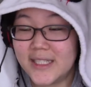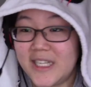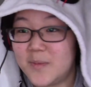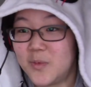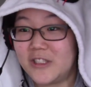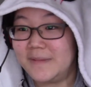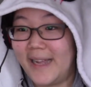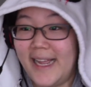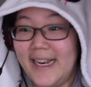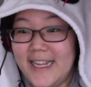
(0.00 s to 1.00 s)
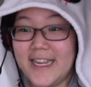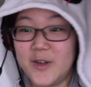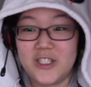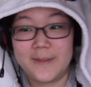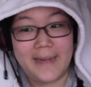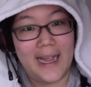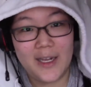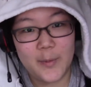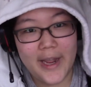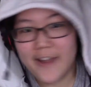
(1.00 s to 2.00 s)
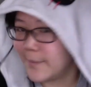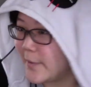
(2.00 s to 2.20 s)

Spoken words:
keep smiling, smiling wave